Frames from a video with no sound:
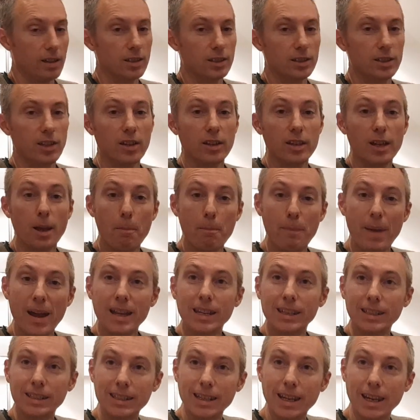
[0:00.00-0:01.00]
So your
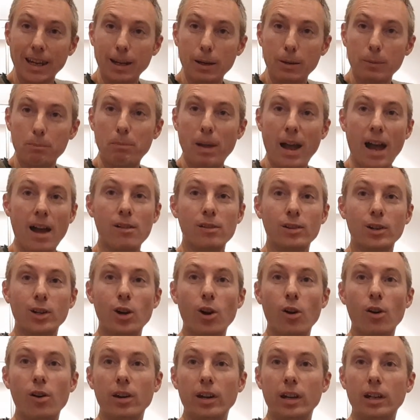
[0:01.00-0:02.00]
basic pound
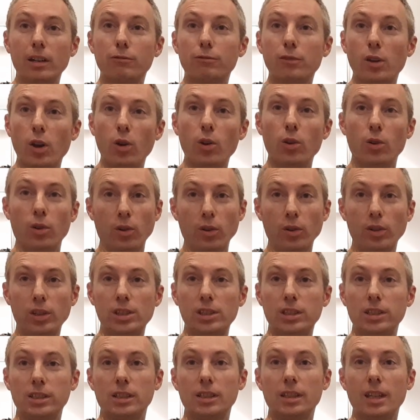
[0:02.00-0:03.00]
coin of
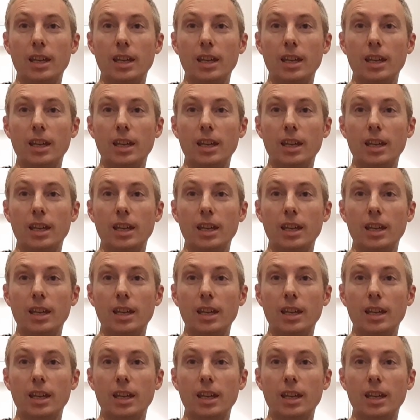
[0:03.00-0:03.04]
chords